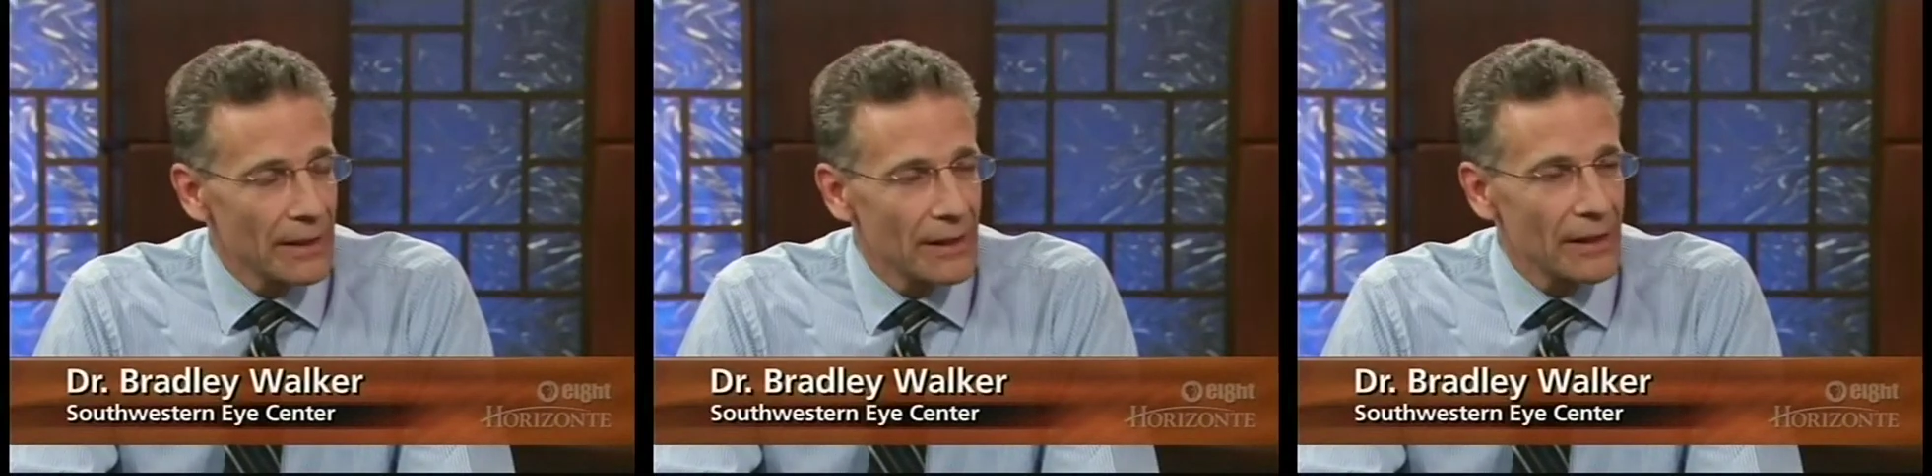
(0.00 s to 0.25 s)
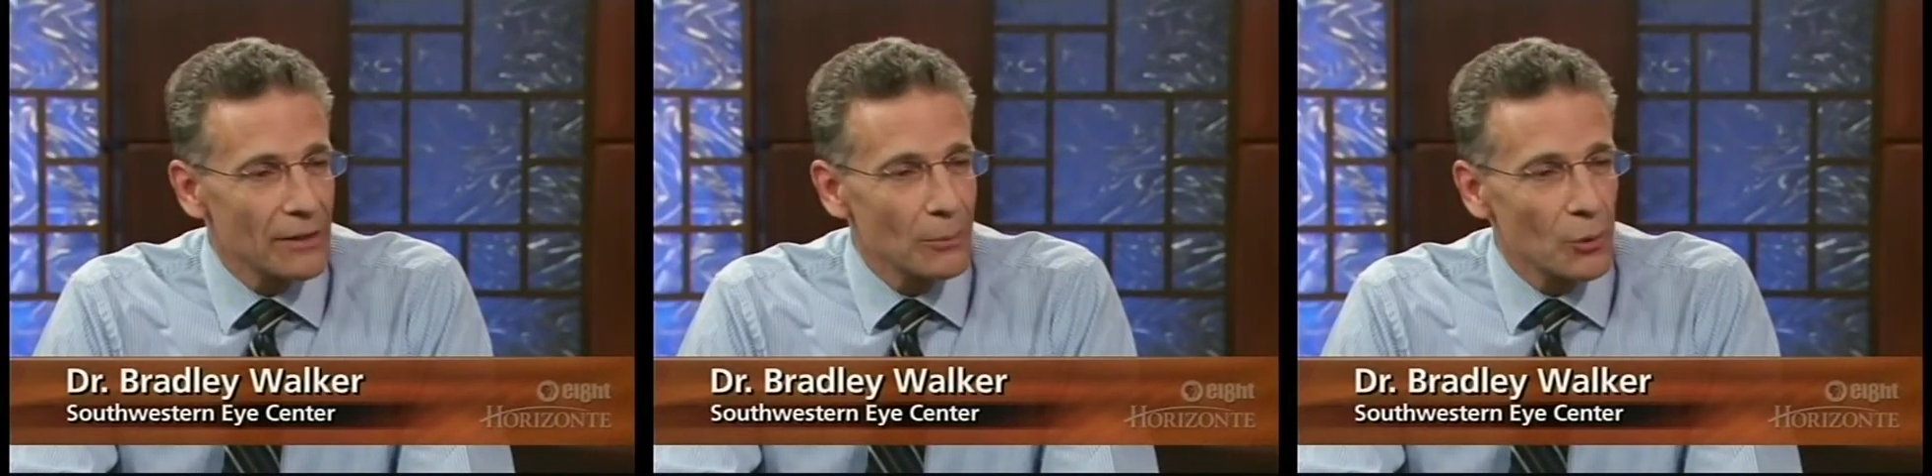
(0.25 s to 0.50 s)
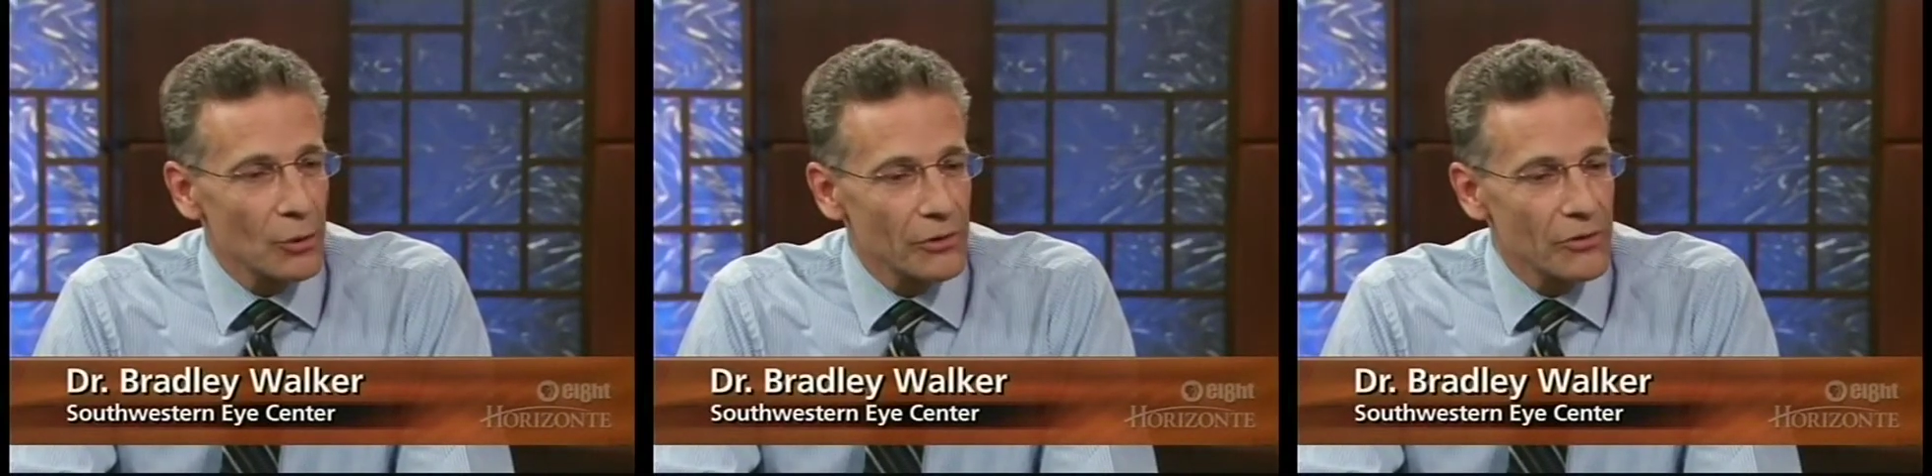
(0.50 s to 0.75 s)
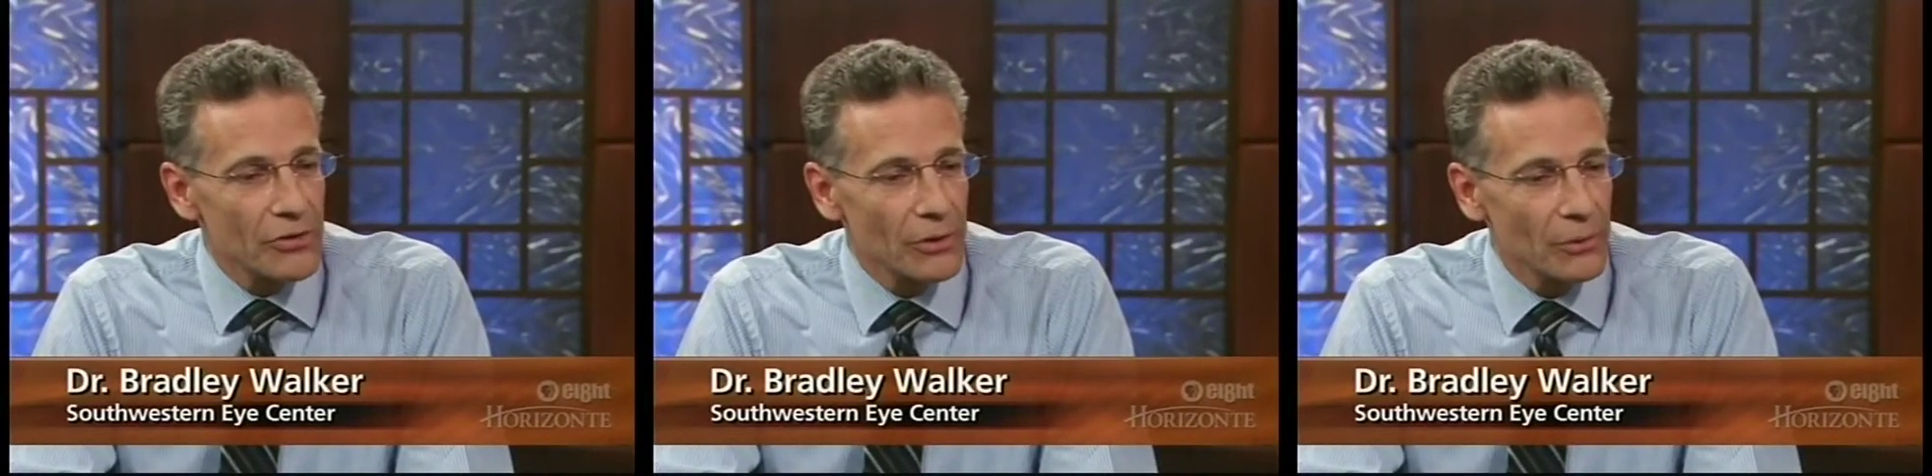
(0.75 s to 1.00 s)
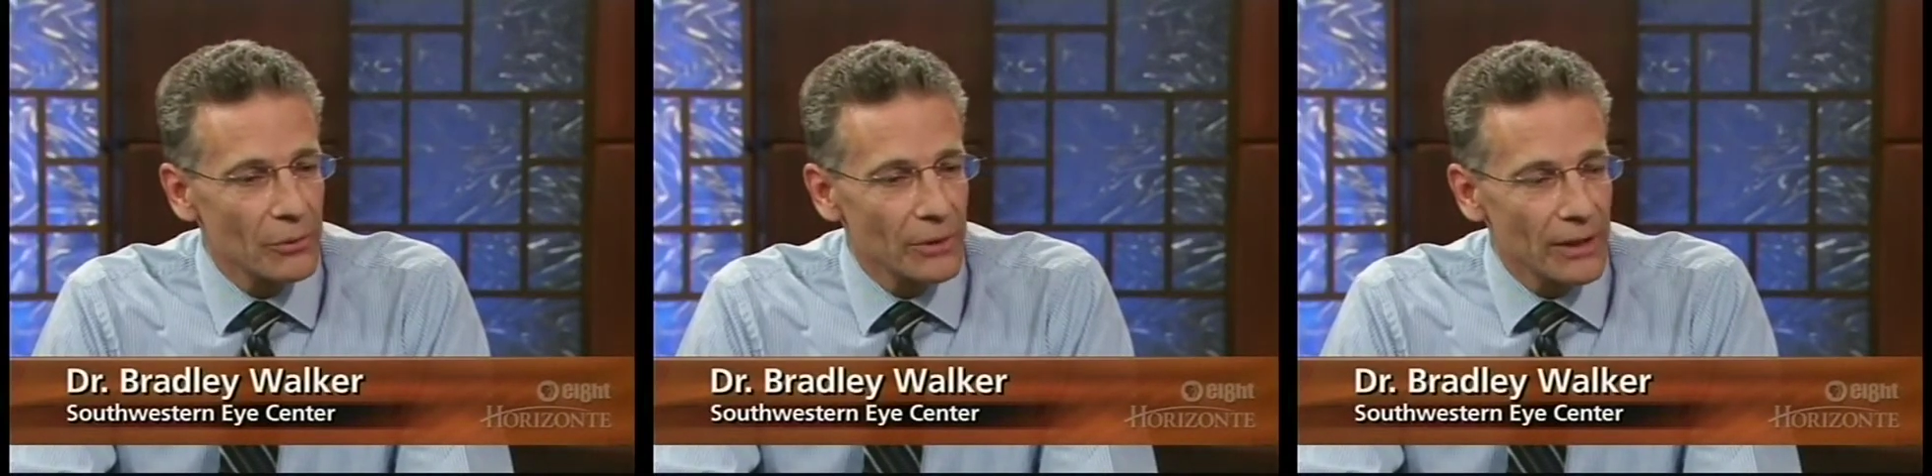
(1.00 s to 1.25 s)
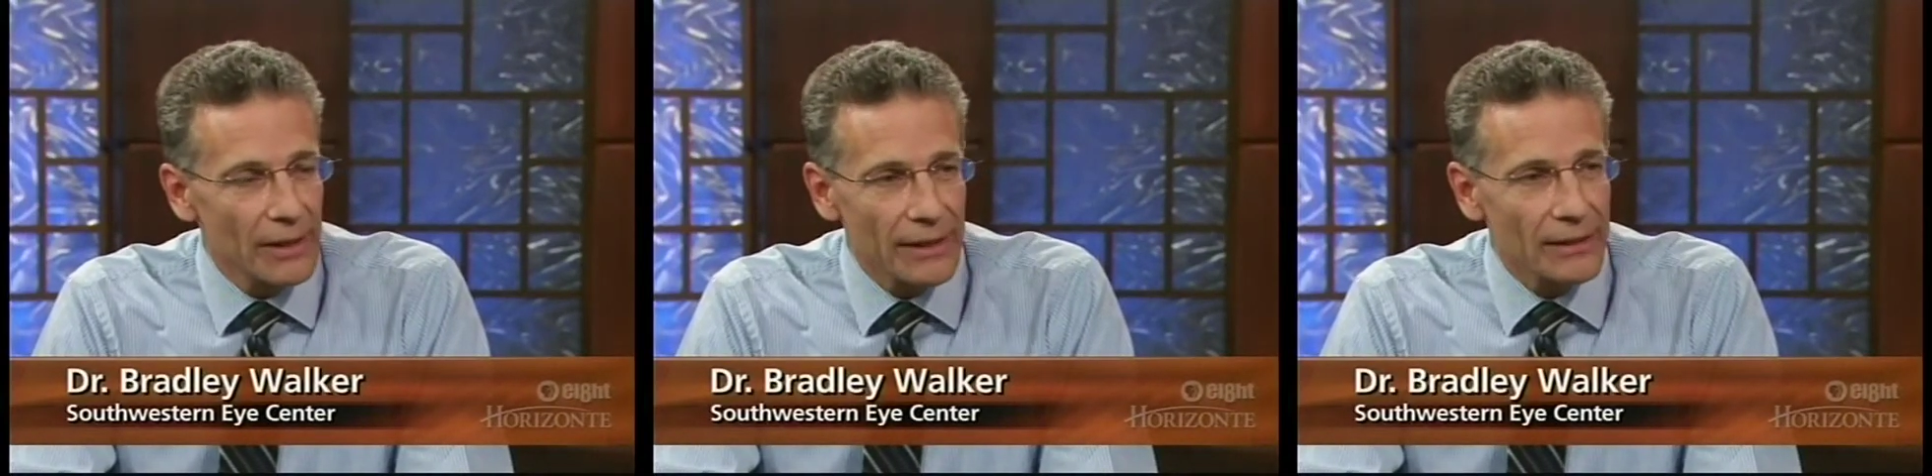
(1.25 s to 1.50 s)
at the border, so we
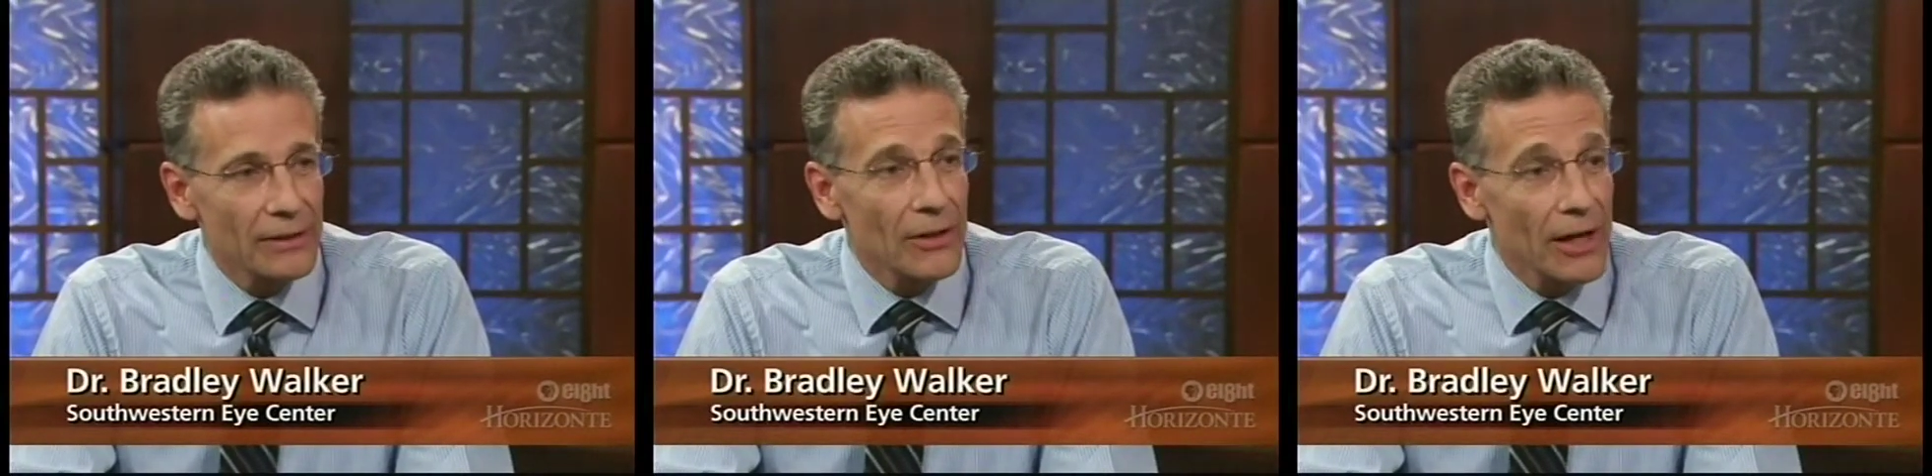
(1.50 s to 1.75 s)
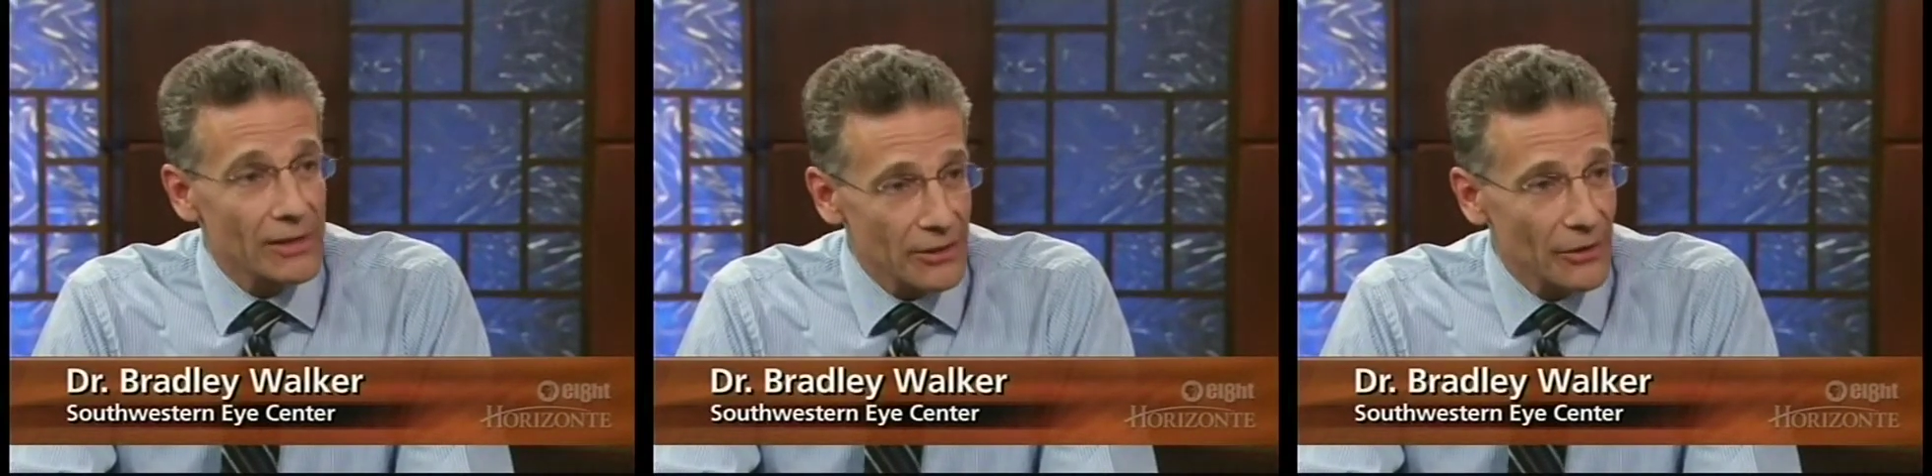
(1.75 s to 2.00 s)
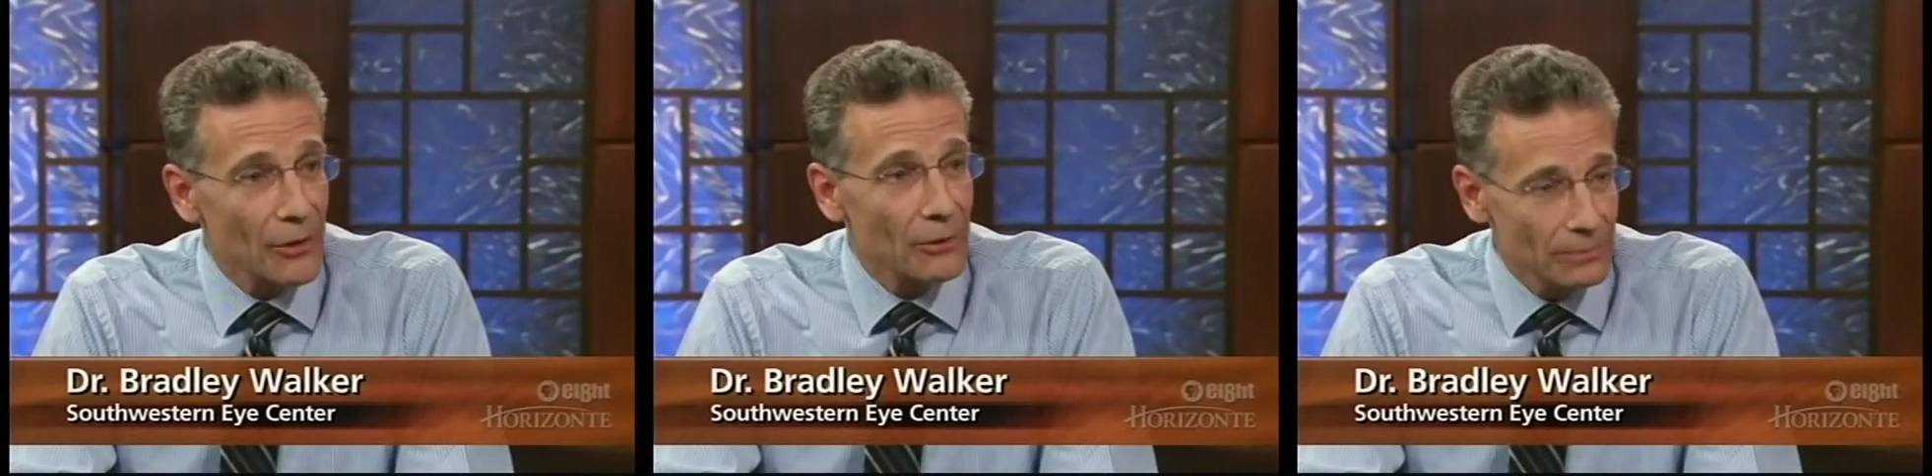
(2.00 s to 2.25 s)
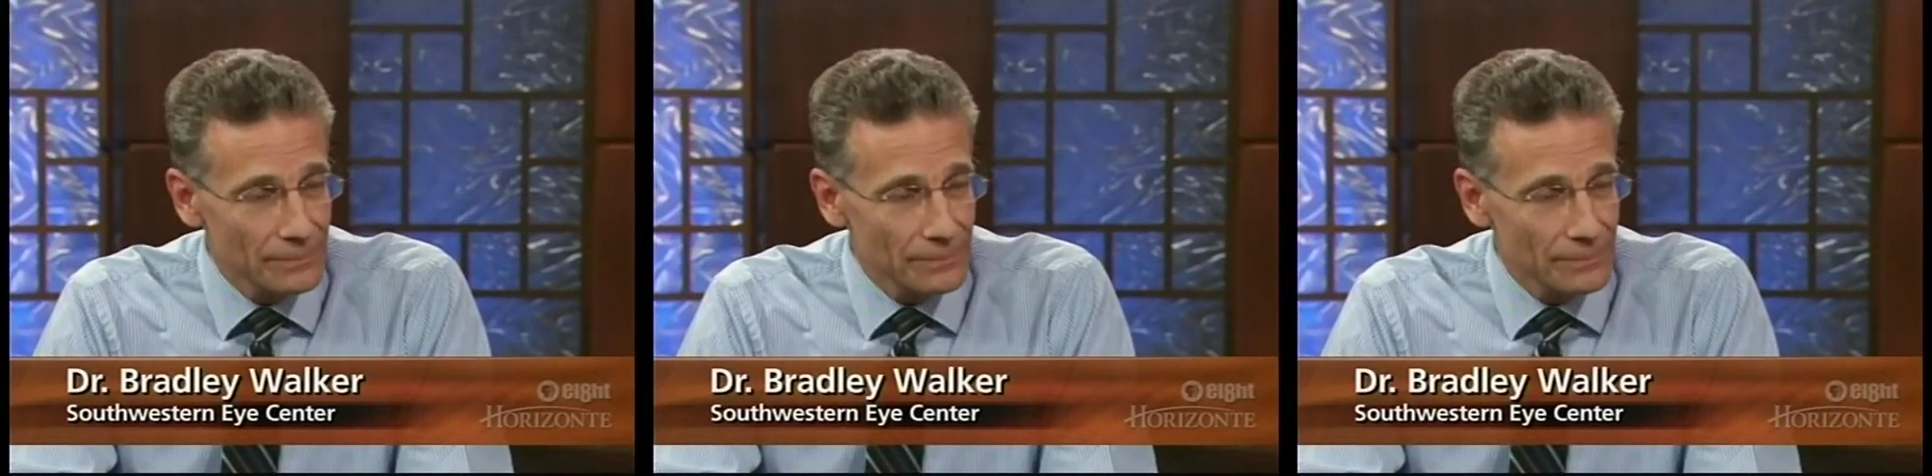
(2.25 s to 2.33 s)
elected not to go